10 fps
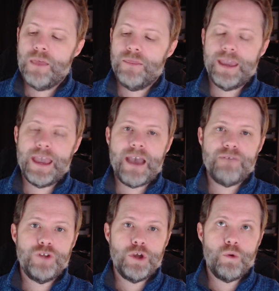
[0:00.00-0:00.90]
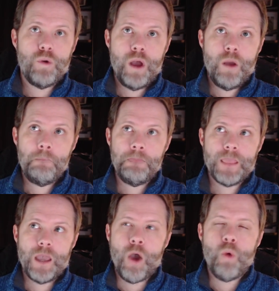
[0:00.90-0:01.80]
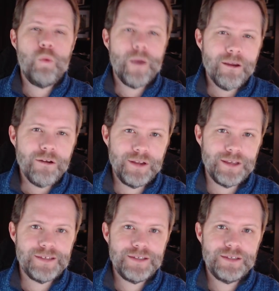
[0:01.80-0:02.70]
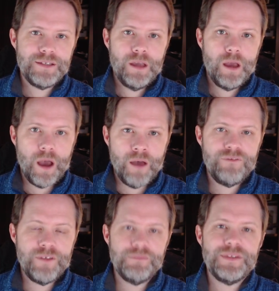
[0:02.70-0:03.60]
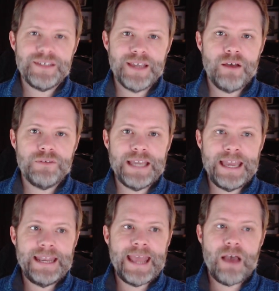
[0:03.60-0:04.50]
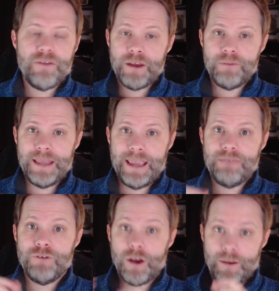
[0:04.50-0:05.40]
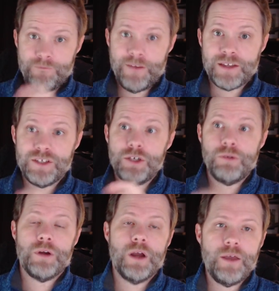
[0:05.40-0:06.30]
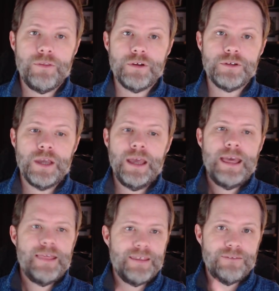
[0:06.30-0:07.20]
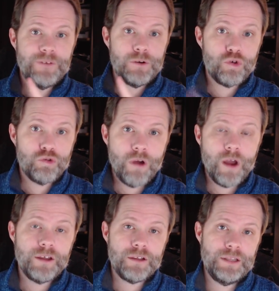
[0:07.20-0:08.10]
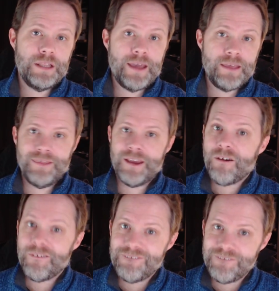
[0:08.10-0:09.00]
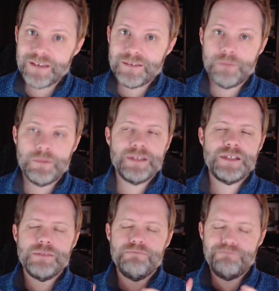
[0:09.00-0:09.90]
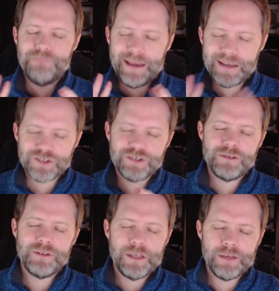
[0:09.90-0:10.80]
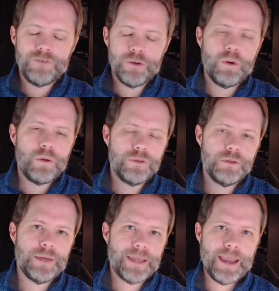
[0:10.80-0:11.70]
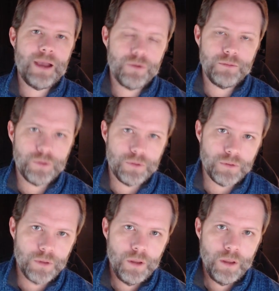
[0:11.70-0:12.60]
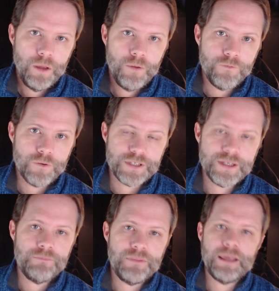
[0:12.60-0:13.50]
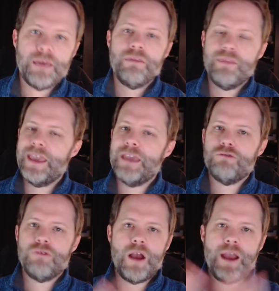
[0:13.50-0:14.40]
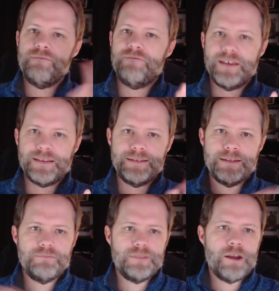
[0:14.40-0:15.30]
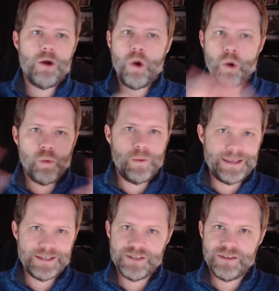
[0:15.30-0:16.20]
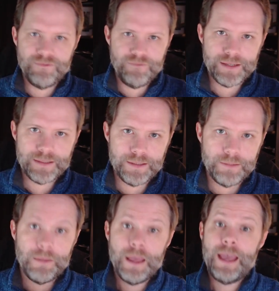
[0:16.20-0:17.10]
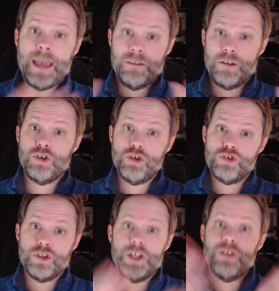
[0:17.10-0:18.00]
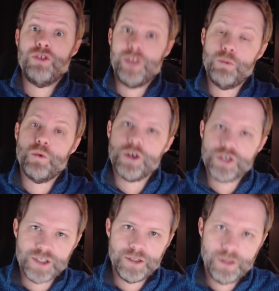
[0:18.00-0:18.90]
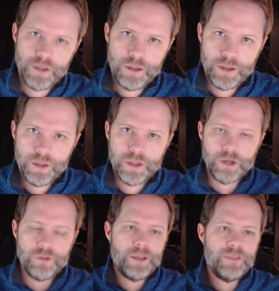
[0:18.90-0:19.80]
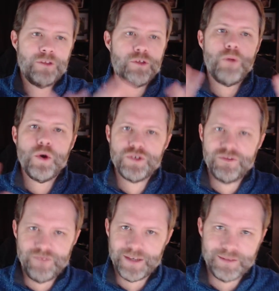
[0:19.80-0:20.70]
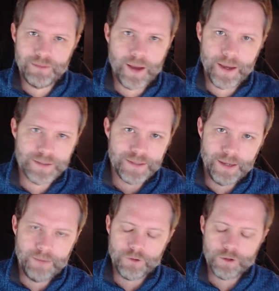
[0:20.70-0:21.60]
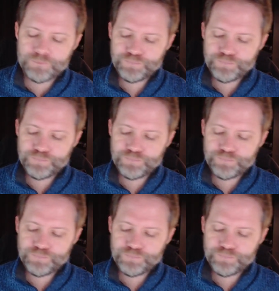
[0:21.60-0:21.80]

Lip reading: They have no awareness of themselves and how their behavior affects you or others. They feel chronically like they're a victim, especially if you hold them accountable for something. They cry victim. They're always the victim, and they're usually the worst. You know, they're the most victimized ever.